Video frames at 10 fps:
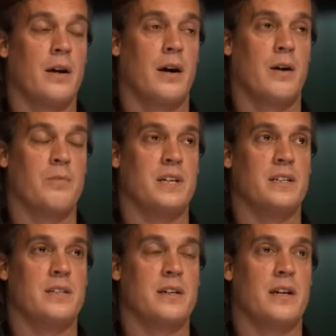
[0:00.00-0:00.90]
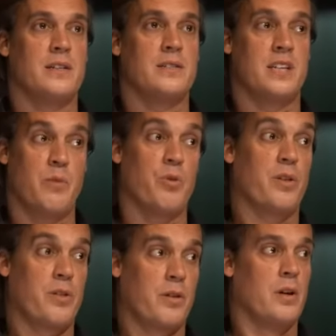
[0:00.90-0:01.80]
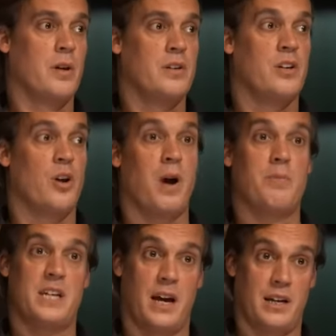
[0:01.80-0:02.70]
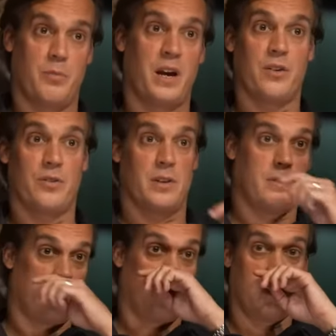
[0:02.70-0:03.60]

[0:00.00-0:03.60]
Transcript: Um, and and same with you know my battalion commander that